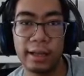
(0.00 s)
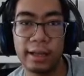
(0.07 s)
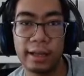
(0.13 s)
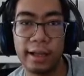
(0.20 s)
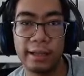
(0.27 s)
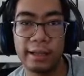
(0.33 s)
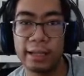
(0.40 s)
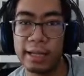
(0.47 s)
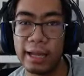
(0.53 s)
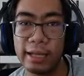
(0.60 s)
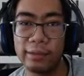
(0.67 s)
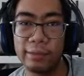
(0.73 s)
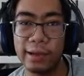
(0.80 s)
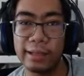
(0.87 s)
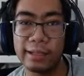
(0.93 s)
And then I had
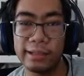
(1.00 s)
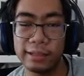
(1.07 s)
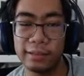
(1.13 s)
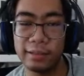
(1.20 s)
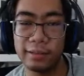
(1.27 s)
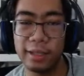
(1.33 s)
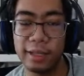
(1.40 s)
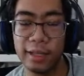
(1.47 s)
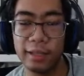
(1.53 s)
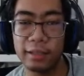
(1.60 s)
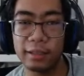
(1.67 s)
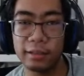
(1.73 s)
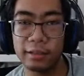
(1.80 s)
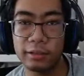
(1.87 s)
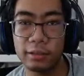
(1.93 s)
to wait until, like,
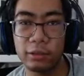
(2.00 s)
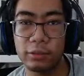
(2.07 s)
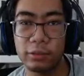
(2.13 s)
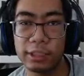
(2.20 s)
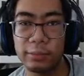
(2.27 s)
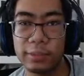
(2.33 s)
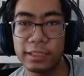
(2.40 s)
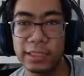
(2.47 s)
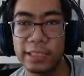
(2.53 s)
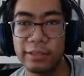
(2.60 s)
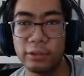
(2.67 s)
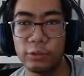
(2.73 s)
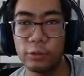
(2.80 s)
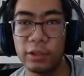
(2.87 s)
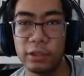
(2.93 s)
Christmas Eve
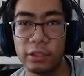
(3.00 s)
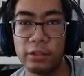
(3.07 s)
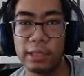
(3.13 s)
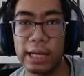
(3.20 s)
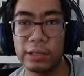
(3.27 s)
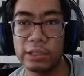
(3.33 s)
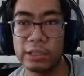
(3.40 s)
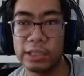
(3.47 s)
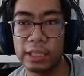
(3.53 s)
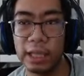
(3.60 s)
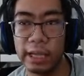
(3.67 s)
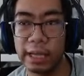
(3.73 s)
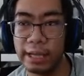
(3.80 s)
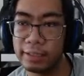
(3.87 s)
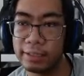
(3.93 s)

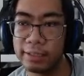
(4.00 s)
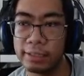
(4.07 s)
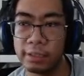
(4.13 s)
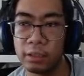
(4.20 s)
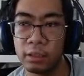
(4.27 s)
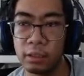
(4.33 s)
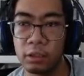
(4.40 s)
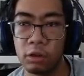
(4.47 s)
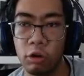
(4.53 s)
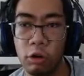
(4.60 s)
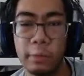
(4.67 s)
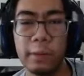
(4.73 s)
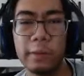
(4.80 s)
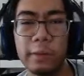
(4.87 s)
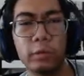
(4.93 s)
2008. Or
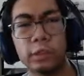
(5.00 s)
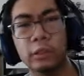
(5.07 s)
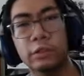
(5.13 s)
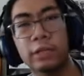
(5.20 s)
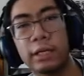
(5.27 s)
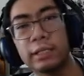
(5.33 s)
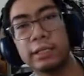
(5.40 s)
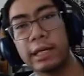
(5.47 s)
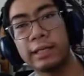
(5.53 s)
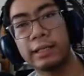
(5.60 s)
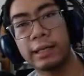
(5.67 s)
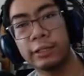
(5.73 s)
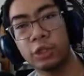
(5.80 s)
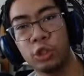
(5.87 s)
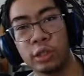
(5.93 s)
maybe it was 2009,
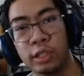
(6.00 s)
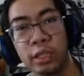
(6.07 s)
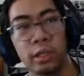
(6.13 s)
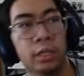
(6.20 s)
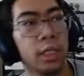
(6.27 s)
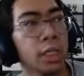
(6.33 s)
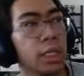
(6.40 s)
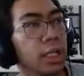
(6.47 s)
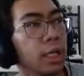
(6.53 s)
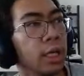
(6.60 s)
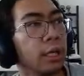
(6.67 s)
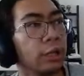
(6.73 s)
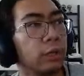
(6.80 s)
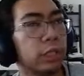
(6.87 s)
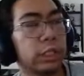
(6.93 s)
actually.
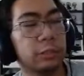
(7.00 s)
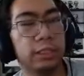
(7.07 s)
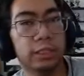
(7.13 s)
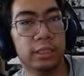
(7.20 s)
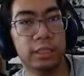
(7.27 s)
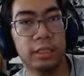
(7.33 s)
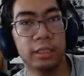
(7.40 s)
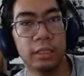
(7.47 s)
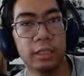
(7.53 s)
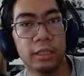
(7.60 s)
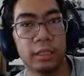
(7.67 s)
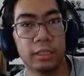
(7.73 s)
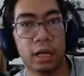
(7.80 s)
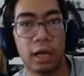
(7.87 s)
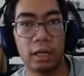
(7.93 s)
Christmas,
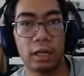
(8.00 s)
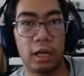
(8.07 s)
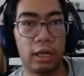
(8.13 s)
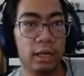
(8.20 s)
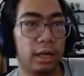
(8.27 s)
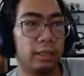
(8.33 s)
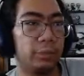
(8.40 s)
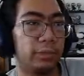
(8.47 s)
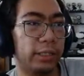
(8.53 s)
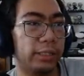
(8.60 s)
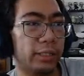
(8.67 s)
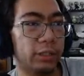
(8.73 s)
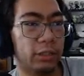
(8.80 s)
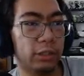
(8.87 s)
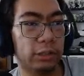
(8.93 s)
I got the
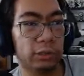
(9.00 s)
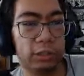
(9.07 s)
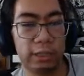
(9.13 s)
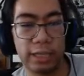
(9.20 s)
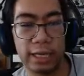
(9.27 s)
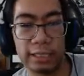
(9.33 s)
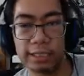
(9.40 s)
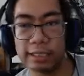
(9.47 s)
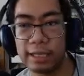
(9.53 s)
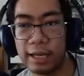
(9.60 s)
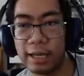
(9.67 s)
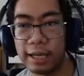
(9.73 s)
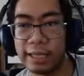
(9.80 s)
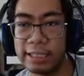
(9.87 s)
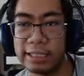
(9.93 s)
PlayStation 2
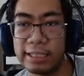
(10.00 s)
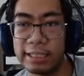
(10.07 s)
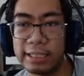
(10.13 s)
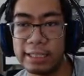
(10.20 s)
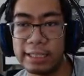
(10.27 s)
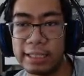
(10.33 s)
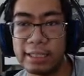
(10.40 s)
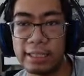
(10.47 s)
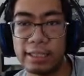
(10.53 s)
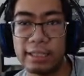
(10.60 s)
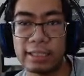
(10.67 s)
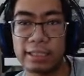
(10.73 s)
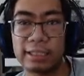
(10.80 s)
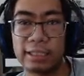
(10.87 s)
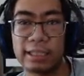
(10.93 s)
2009.
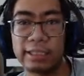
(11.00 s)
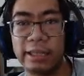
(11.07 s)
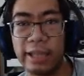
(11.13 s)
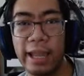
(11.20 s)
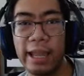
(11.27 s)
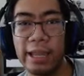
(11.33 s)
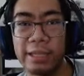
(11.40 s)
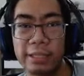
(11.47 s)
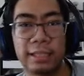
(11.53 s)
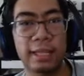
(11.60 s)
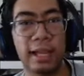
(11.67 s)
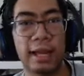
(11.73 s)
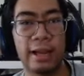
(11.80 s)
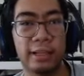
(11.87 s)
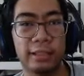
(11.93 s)
So that's like
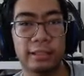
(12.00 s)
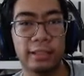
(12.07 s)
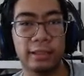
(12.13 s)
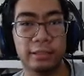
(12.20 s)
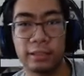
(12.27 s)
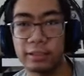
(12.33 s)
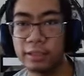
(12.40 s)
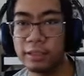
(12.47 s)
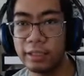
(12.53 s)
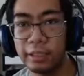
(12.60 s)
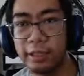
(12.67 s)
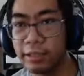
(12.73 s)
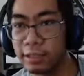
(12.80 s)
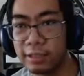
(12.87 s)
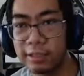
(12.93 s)
8-9
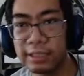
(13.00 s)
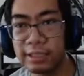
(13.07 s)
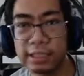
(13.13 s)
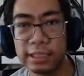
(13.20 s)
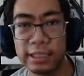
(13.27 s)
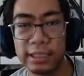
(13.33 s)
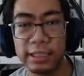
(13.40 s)
years.